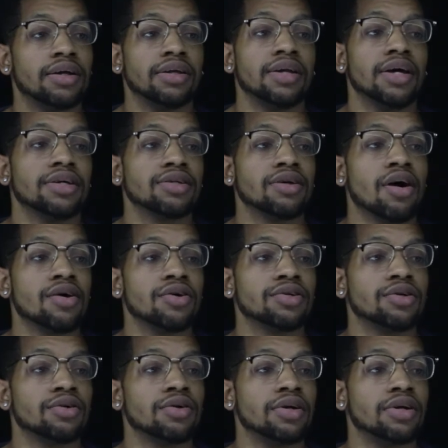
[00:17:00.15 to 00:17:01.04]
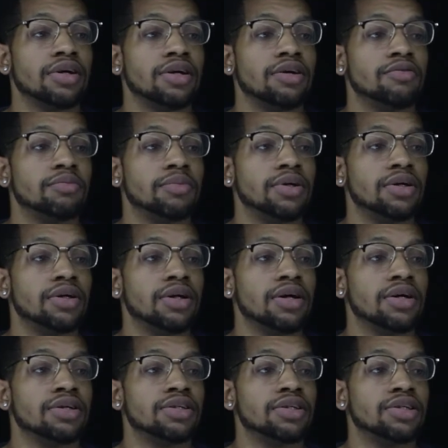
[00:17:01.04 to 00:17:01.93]
That's also gonna give me
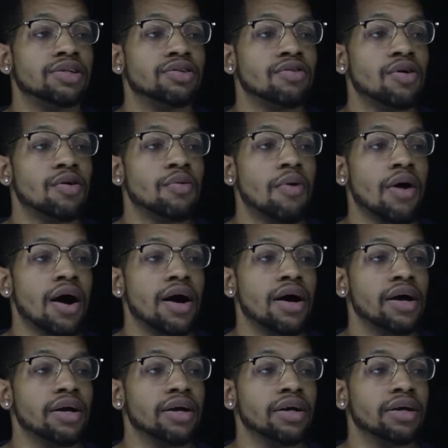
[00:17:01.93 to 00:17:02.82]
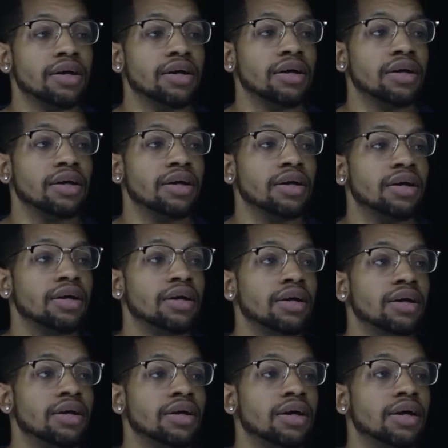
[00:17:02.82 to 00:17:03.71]
a 0y.
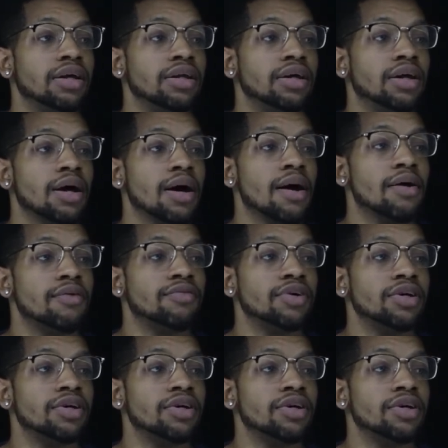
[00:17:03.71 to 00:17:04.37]
And then I have